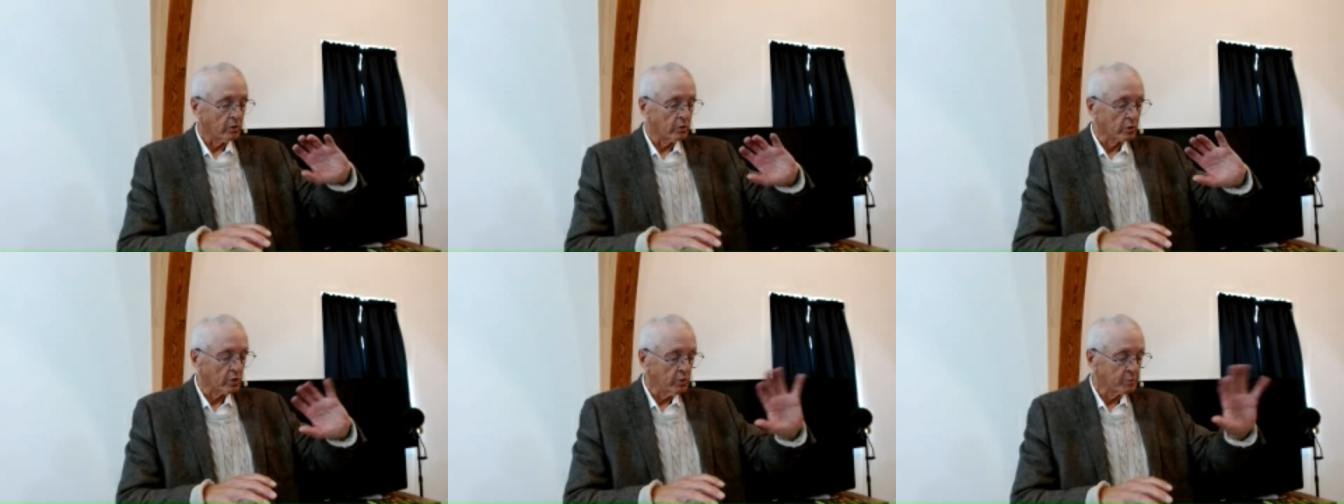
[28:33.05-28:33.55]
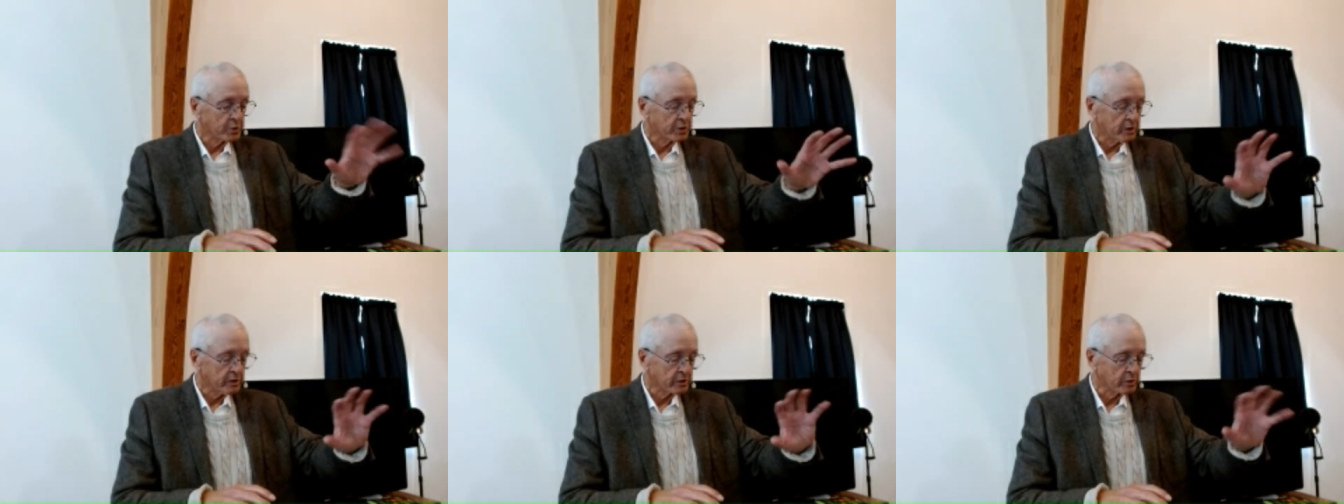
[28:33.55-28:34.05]
groups,
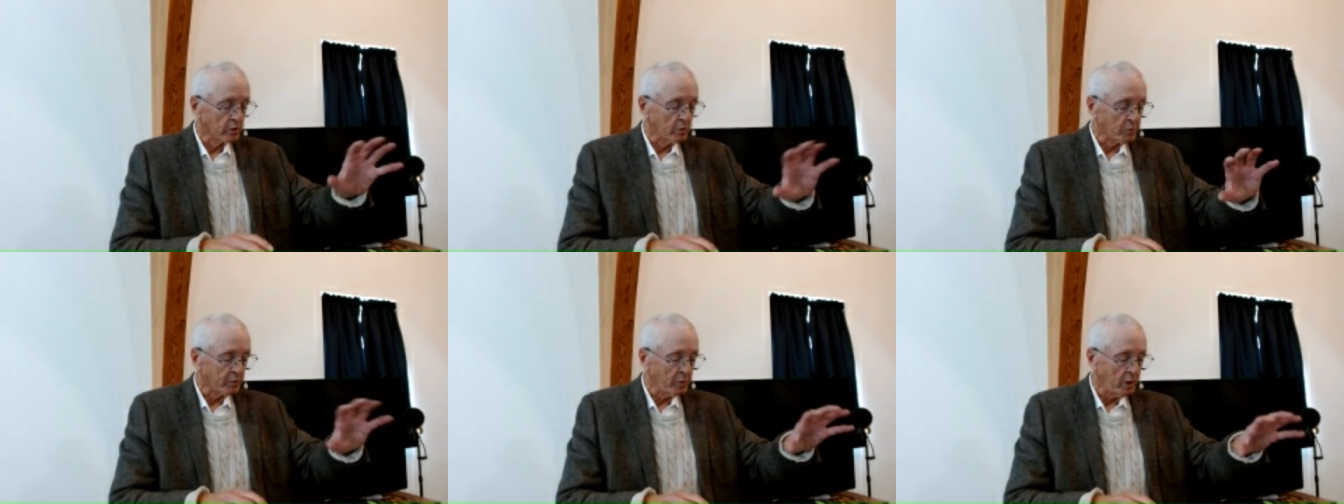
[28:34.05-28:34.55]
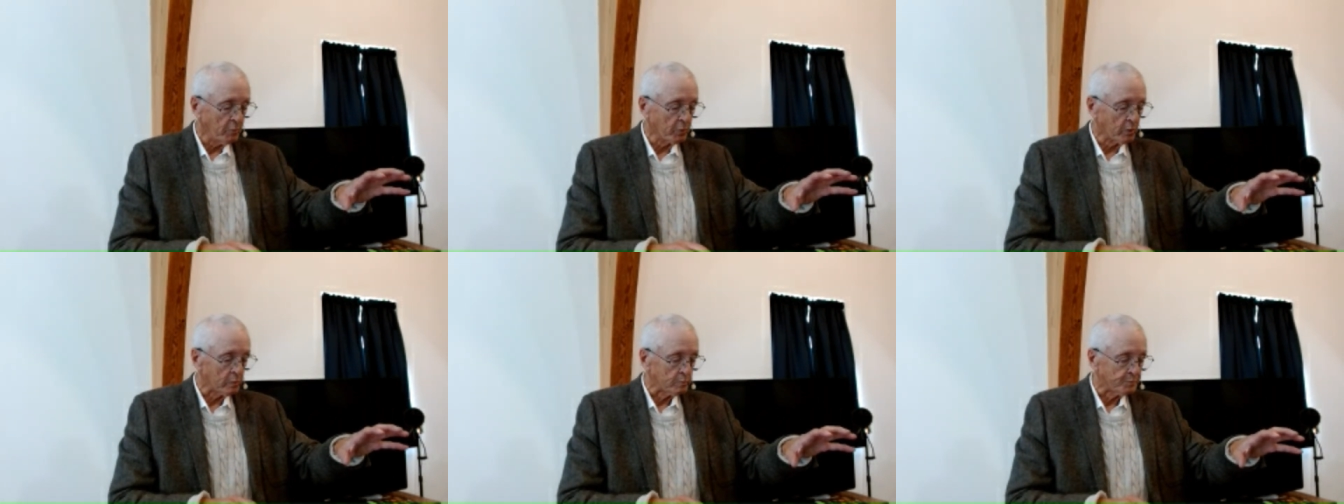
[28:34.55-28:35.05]
this group of
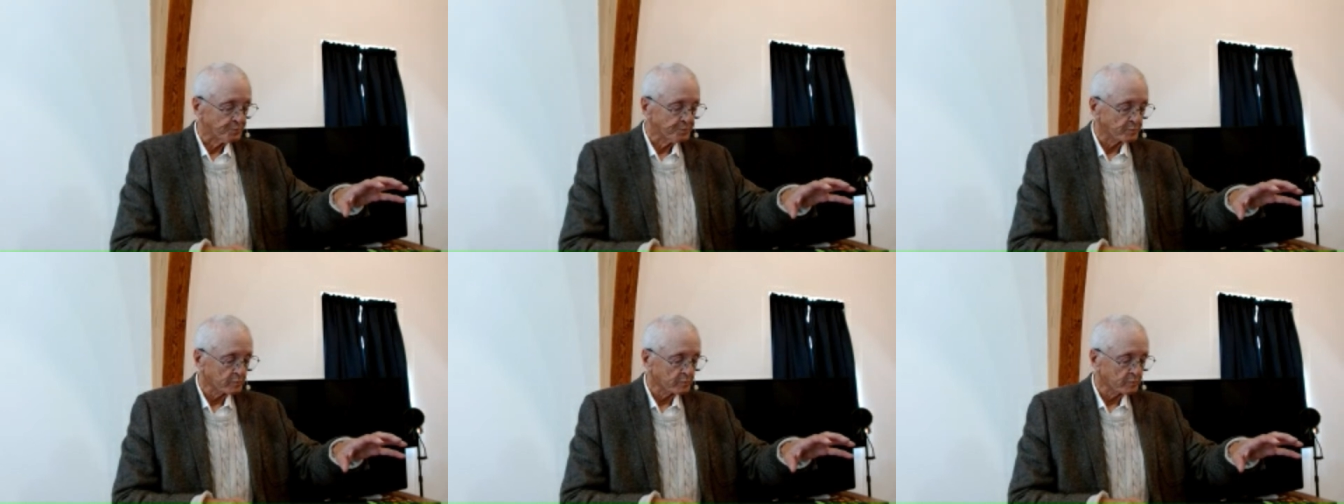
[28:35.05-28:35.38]
people